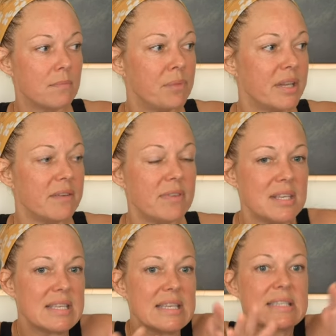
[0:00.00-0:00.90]
believe
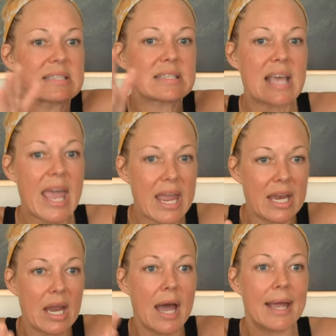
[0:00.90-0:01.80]
these
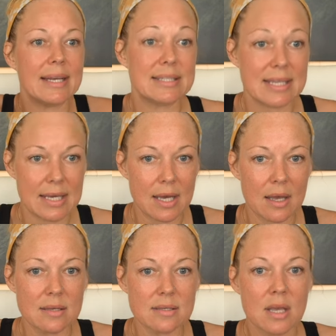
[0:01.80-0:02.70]
insane
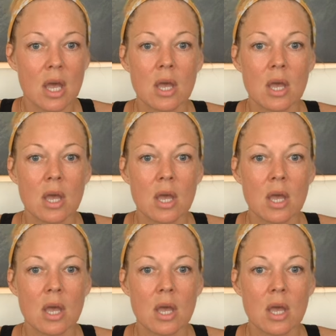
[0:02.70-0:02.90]
ideas.